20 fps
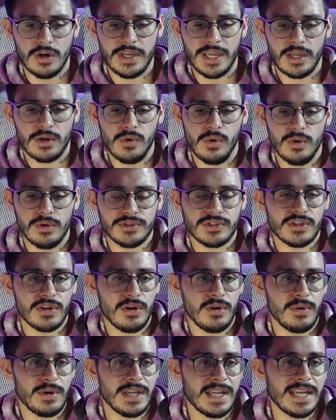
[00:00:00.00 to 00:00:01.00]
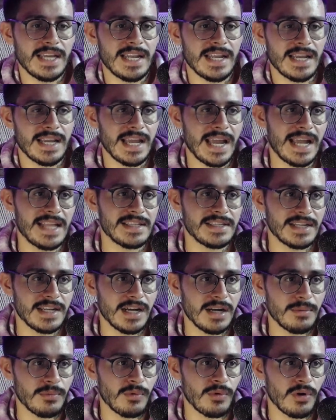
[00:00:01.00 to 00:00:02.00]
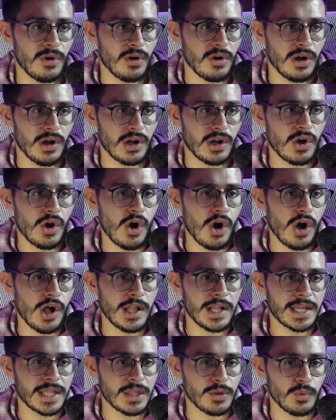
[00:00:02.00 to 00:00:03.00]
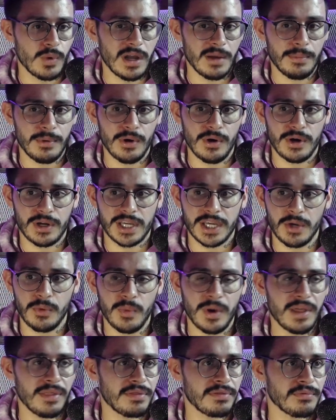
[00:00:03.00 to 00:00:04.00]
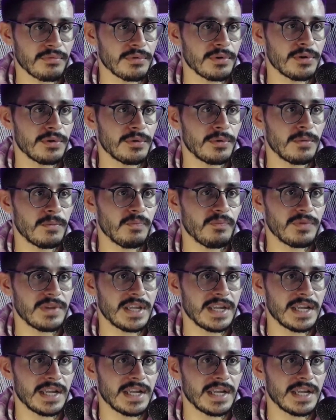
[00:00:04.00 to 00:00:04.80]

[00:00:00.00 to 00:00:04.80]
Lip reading: Okay, cool. So it ended up calling the webhook. It went through,